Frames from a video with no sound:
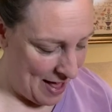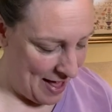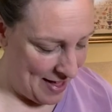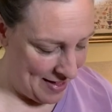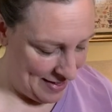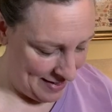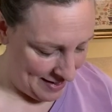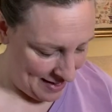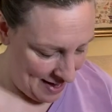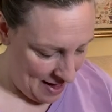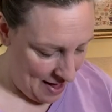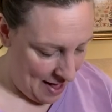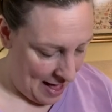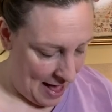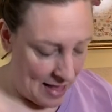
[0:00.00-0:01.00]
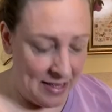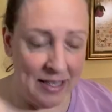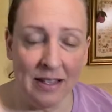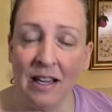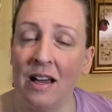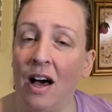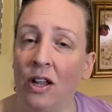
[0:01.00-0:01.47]
and I did
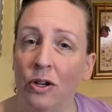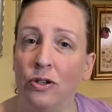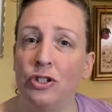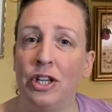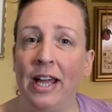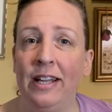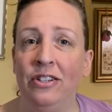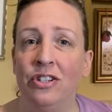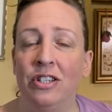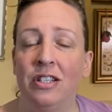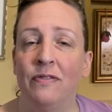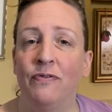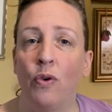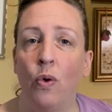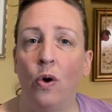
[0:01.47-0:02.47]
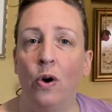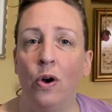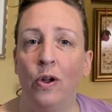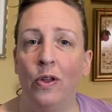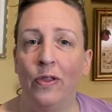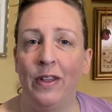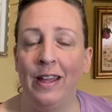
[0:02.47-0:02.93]
the color changes
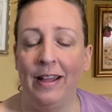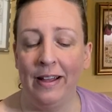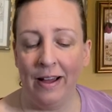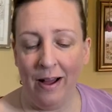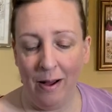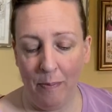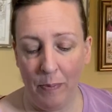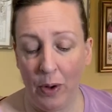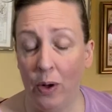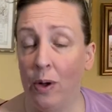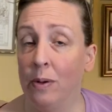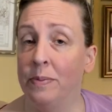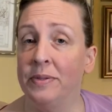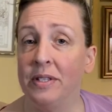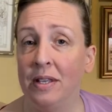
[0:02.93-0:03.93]
for the bulbs,